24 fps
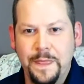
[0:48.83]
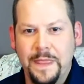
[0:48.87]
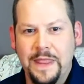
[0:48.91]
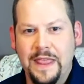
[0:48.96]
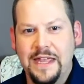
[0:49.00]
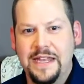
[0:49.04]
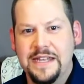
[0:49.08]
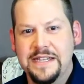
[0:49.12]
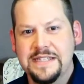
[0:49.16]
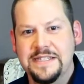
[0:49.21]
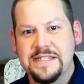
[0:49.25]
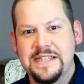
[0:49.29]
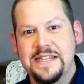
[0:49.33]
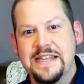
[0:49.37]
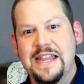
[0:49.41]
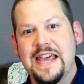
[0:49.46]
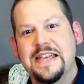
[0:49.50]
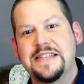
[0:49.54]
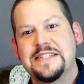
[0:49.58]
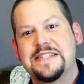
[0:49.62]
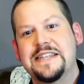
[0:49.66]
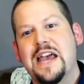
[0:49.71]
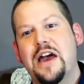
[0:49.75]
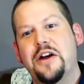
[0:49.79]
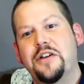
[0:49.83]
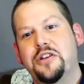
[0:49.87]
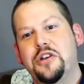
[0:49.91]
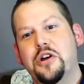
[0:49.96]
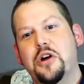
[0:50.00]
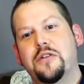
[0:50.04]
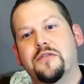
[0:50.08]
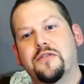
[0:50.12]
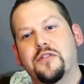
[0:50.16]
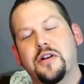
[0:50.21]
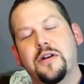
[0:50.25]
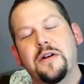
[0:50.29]
It is the next county
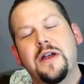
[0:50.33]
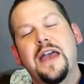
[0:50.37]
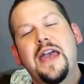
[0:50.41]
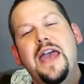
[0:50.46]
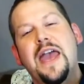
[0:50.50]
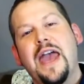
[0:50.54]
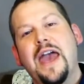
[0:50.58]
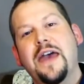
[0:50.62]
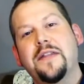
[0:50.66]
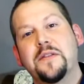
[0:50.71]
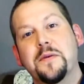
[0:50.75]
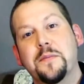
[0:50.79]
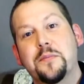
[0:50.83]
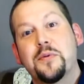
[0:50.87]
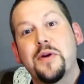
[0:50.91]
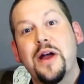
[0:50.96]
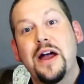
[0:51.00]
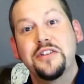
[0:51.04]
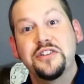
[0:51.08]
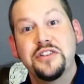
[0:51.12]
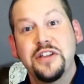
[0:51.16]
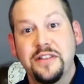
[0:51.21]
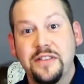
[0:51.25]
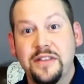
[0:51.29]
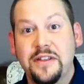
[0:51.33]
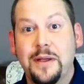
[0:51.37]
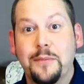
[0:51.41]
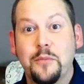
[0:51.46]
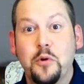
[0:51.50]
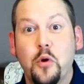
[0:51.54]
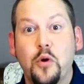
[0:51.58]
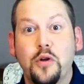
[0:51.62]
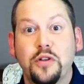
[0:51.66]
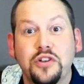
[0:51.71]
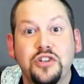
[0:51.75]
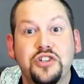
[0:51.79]
over, and the project that I'm
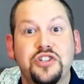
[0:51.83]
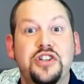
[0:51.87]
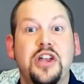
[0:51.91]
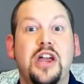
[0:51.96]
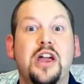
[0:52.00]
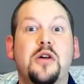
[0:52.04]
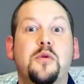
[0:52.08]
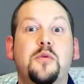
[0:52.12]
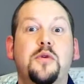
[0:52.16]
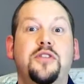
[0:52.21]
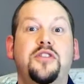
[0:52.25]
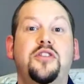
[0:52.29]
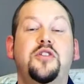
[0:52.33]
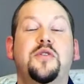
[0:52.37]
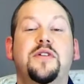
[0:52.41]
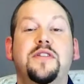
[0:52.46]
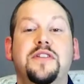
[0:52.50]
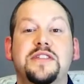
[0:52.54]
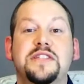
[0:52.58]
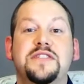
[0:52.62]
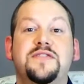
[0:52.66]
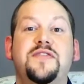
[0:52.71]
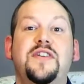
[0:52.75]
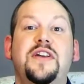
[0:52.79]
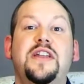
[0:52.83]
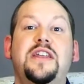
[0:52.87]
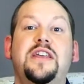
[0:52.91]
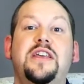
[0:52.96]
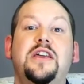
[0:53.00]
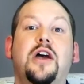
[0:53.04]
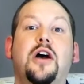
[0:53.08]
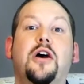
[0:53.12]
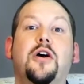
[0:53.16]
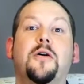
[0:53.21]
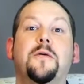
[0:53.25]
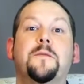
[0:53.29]
going to share with you in this
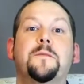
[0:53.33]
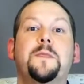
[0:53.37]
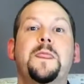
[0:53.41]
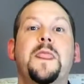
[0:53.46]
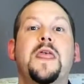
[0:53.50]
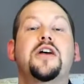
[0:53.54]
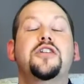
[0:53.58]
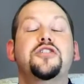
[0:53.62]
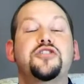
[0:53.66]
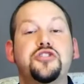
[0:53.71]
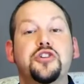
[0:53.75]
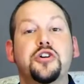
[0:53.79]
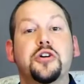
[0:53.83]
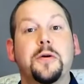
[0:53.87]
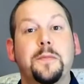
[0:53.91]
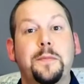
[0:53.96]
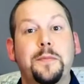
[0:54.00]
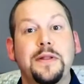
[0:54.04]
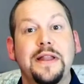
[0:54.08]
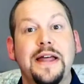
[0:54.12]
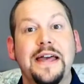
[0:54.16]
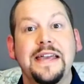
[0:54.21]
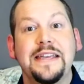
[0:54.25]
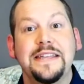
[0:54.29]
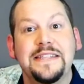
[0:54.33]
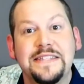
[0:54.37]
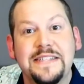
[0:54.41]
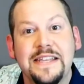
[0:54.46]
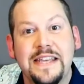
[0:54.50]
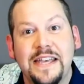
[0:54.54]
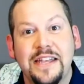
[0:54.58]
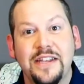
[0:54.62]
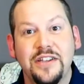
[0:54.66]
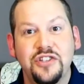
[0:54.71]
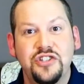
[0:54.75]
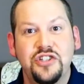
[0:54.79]
video took place
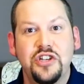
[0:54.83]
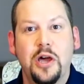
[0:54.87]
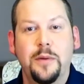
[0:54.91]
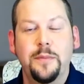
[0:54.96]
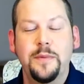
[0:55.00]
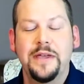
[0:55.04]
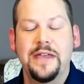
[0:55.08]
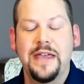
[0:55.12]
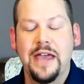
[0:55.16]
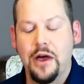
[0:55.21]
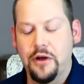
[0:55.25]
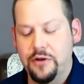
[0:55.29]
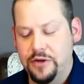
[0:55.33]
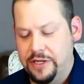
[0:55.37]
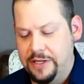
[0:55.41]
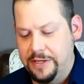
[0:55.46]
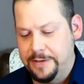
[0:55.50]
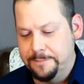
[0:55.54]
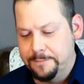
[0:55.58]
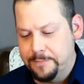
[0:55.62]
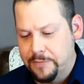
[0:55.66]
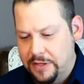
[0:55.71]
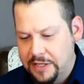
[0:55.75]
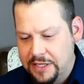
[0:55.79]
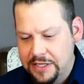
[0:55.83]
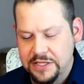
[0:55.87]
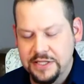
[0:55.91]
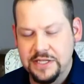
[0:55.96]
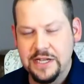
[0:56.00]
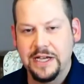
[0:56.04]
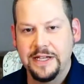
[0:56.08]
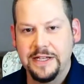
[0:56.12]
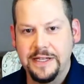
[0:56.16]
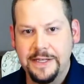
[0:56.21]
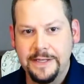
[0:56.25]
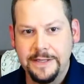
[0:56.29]
in Shelby County,
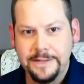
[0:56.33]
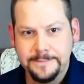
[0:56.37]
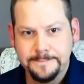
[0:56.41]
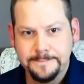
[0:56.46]
Kentucky.